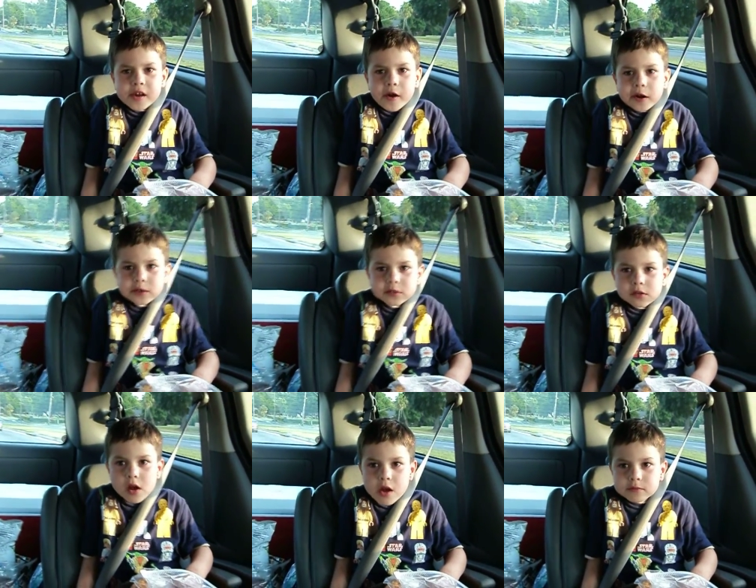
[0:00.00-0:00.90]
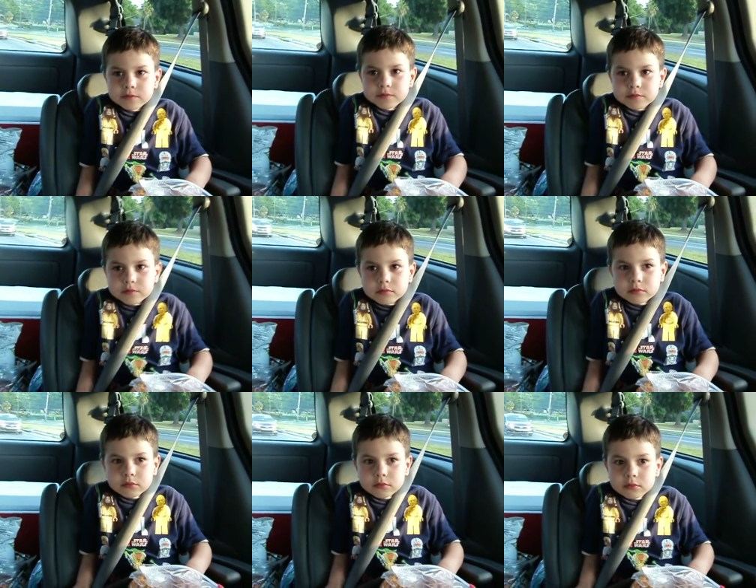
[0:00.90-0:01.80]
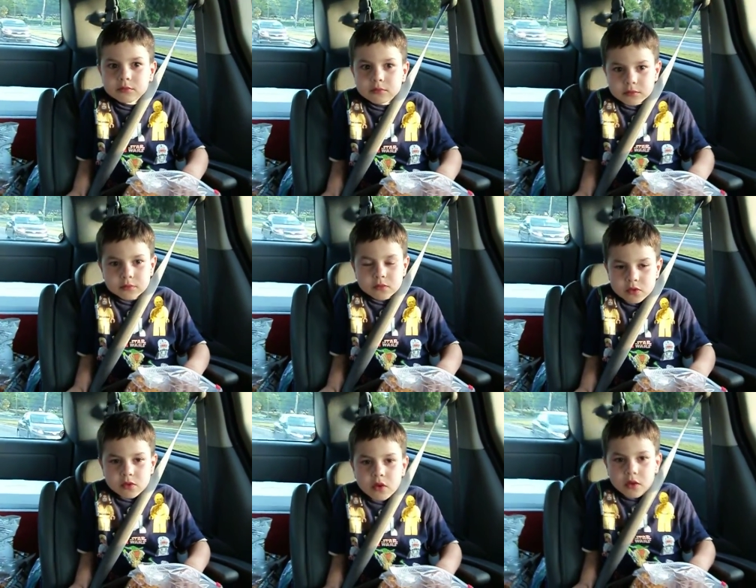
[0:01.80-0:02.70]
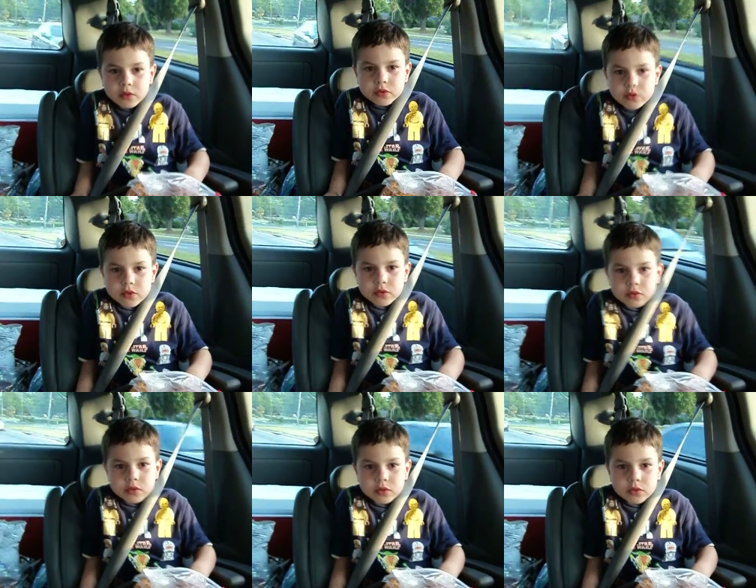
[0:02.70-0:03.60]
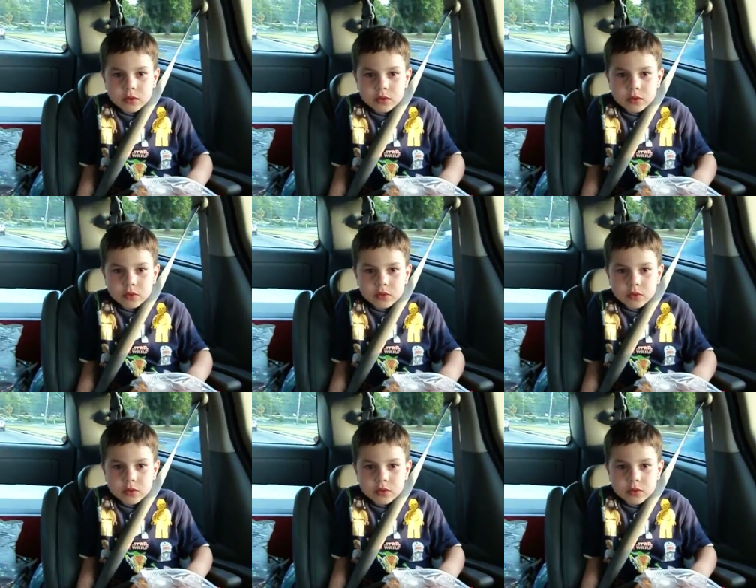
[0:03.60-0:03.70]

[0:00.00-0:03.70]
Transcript: The boat thing where we got soaked. Are you still wet?